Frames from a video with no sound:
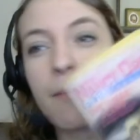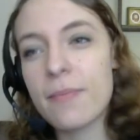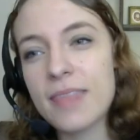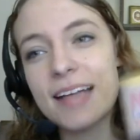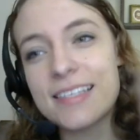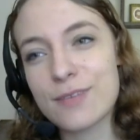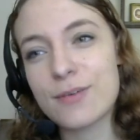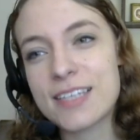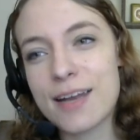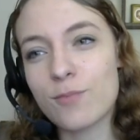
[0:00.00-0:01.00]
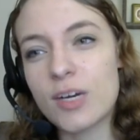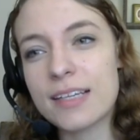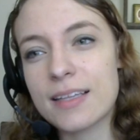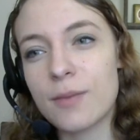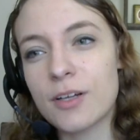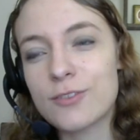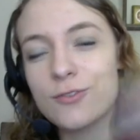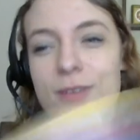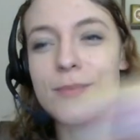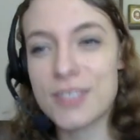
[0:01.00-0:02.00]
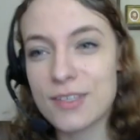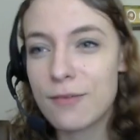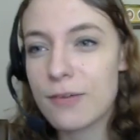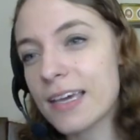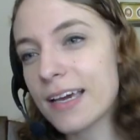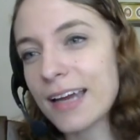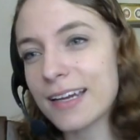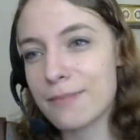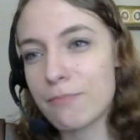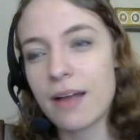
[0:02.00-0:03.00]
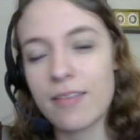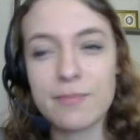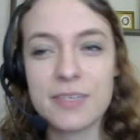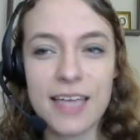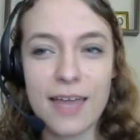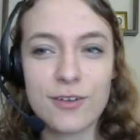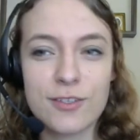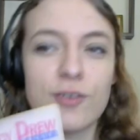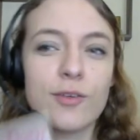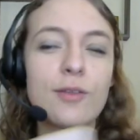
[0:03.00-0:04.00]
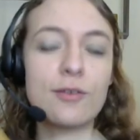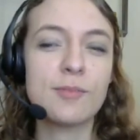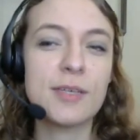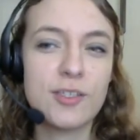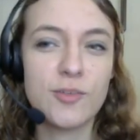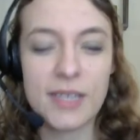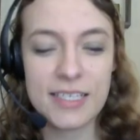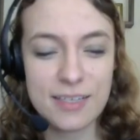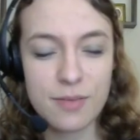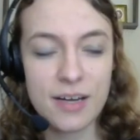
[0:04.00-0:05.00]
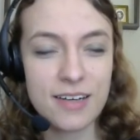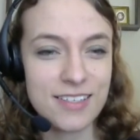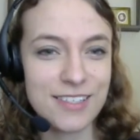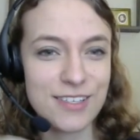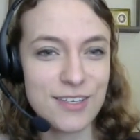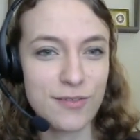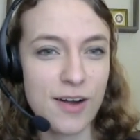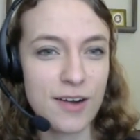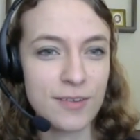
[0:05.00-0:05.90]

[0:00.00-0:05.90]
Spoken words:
That's the reason I'm reading them on stream, is so that we can kind of compare them together. So those are my two biggest comparisons so far.